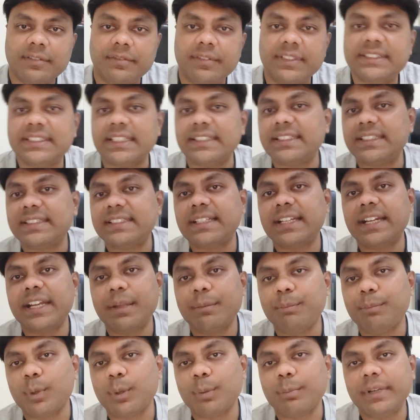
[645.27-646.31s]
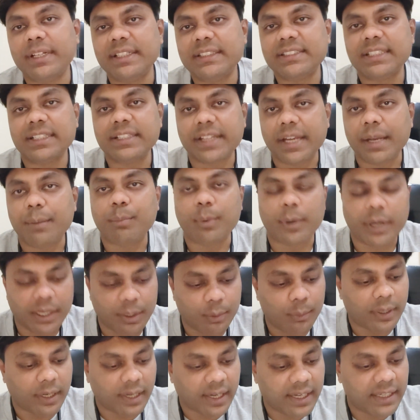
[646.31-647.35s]
We suggested improvements in
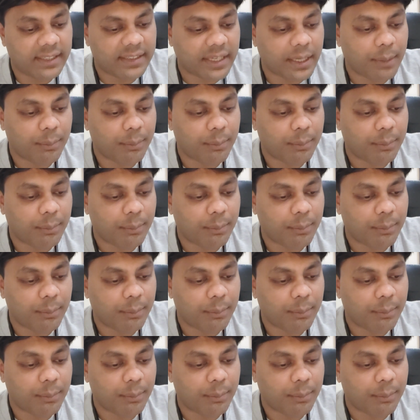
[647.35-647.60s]
3.1, right?